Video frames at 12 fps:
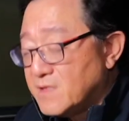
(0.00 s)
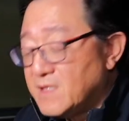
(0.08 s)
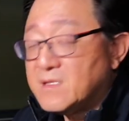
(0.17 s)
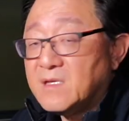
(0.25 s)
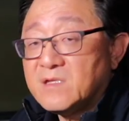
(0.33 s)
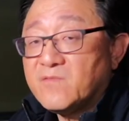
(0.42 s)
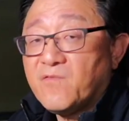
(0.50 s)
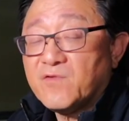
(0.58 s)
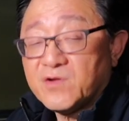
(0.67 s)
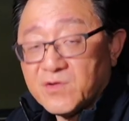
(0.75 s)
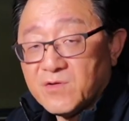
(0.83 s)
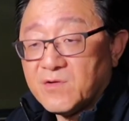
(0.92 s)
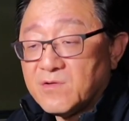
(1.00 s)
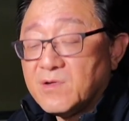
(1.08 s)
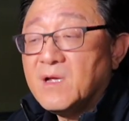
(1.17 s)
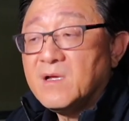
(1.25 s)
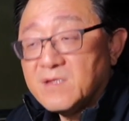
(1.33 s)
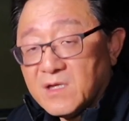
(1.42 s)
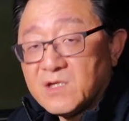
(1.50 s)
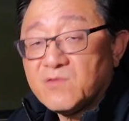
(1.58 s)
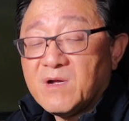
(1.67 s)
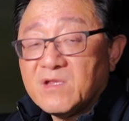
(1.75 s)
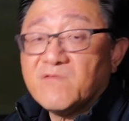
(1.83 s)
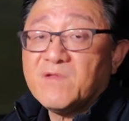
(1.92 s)
This is for sure the
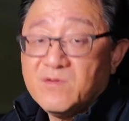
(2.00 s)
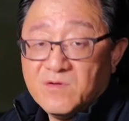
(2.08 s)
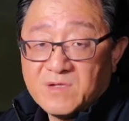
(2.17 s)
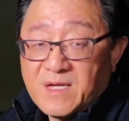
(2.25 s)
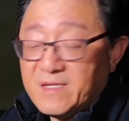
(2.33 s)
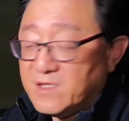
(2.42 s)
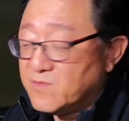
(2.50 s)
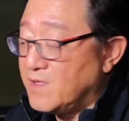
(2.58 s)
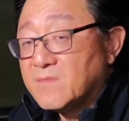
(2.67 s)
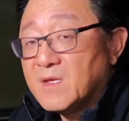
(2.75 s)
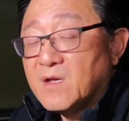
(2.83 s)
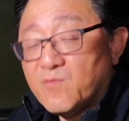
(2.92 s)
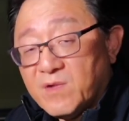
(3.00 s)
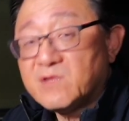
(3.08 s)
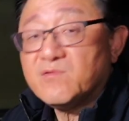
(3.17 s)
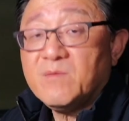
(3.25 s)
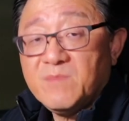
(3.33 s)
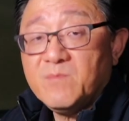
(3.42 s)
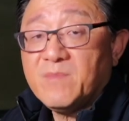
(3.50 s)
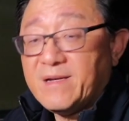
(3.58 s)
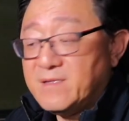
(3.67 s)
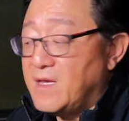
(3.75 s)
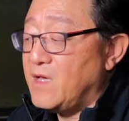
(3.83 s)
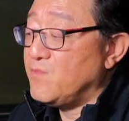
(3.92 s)
strength of the new Tundra. What do I mean by
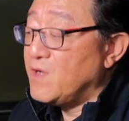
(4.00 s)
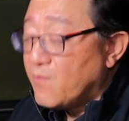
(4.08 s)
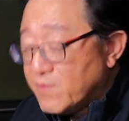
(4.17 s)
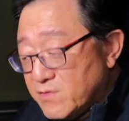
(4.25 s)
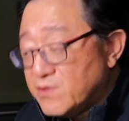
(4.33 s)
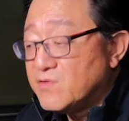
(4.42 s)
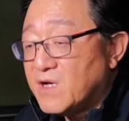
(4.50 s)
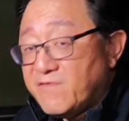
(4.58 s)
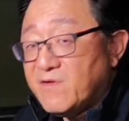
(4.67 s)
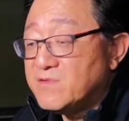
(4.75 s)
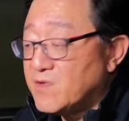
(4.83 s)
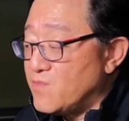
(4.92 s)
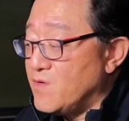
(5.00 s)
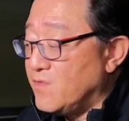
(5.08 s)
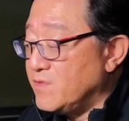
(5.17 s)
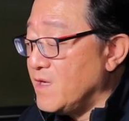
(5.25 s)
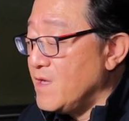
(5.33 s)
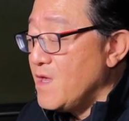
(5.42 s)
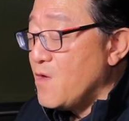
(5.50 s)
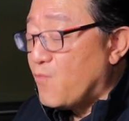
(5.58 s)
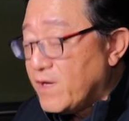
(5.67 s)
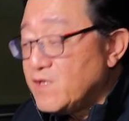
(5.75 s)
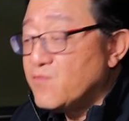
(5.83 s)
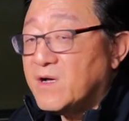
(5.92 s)
that? Well, when you're driving on the road,
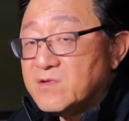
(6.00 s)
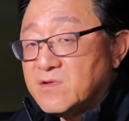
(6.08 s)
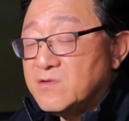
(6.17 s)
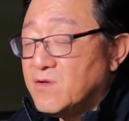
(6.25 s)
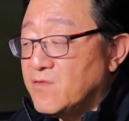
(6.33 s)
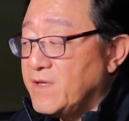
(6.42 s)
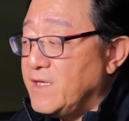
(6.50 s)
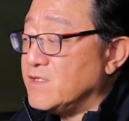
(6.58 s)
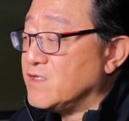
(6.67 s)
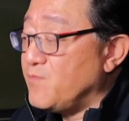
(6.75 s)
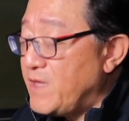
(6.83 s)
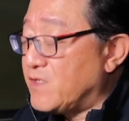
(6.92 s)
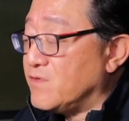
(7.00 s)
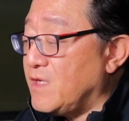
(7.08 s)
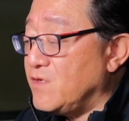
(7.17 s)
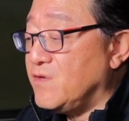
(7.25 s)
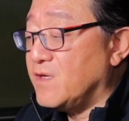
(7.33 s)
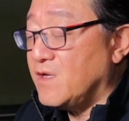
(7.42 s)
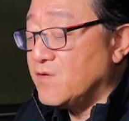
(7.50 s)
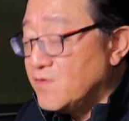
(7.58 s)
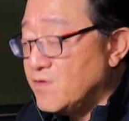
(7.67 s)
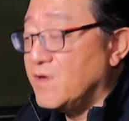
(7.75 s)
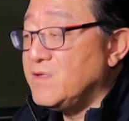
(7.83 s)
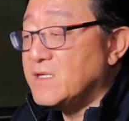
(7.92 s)
what you want to know is to make sure that you get a
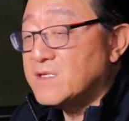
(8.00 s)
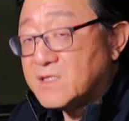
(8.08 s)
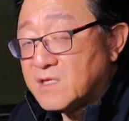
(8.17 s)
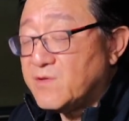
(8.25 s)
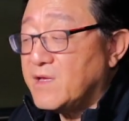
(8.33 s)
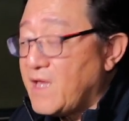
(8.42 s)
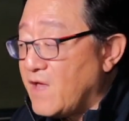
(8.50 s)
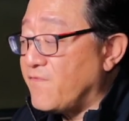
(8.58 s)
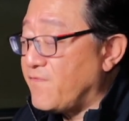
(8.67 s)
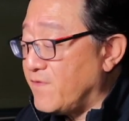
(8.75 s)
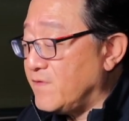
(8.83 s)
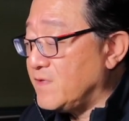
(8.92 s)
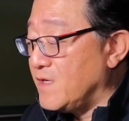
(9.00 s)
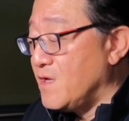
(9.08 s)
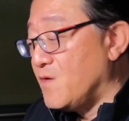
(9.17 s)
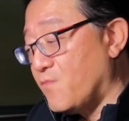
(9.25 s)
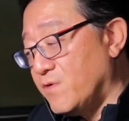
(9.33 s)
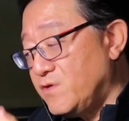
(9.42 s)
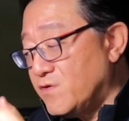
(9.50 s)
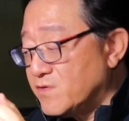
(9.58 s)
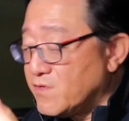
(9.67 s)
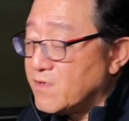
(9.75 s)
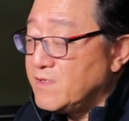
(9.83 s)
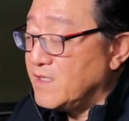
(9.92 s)
good steering effort when you're
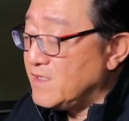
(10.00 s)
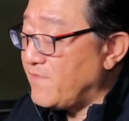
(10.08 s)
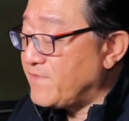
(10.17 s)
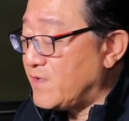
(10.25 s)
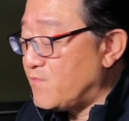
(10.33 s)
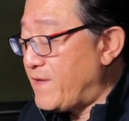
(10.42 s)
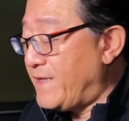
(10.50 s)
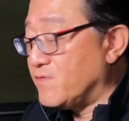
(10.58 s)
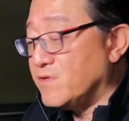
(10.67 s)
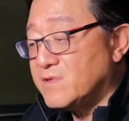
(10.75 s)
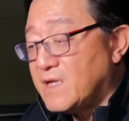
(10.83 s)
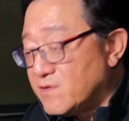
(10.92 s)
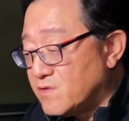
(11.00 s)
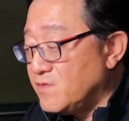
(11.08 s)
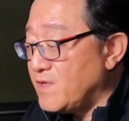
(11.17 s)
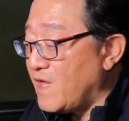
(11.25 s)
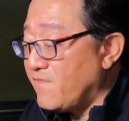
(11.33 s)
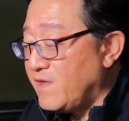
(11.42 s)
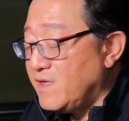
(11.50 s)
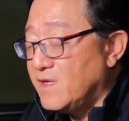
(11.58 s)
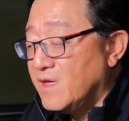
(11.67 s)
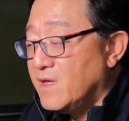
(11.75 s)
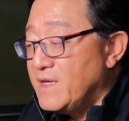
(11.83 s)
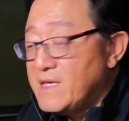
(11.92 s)
turning left and right, so it's not too heavy,
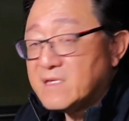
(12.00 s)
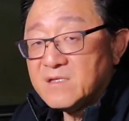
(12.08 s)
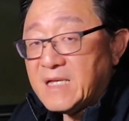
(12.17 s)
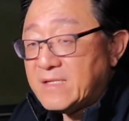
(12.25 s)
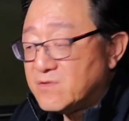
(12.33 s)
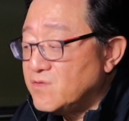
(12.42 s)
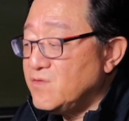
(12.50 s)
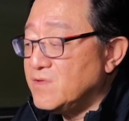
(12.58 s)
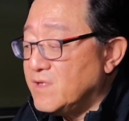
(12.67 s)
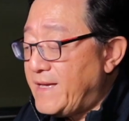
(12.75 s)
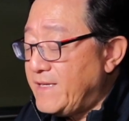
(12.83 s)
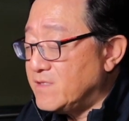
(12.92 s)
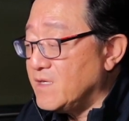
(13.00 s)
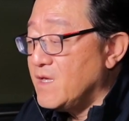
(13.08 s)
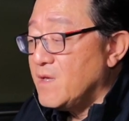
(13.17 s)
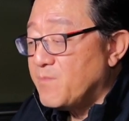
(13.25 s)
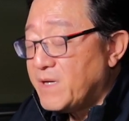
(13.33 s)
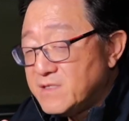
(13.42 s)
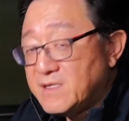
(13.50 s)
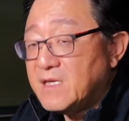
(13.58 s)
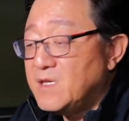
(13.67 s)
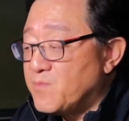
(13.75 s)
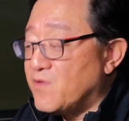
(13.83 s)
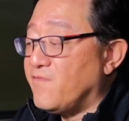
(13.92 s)
it's not too light, but yet
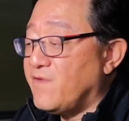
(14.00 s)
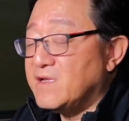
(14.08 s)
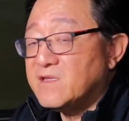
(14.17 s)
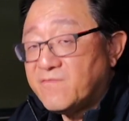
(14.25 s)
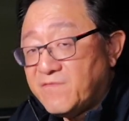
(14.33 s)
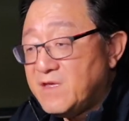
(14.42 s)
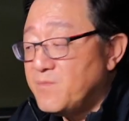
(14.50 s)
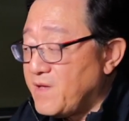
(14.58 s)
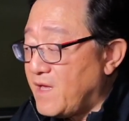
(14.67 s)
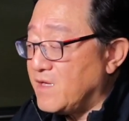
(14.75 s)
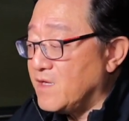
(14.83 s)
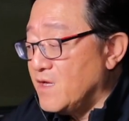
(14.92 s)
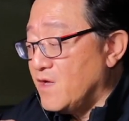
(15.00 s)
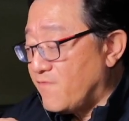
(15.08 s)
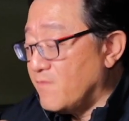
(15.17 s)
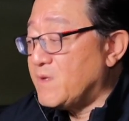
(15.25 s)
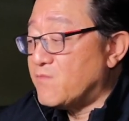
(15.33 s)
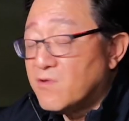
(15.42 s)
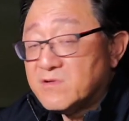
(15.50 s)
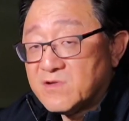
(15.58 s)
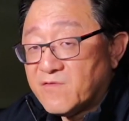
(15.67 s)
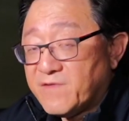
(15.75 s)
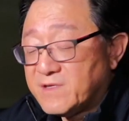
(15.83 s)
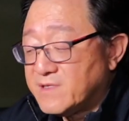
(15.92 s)
it provides feedback from the road
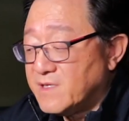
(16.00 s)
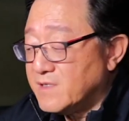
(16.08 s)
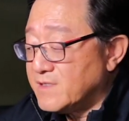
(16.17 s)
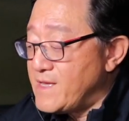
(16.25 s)
surfaces.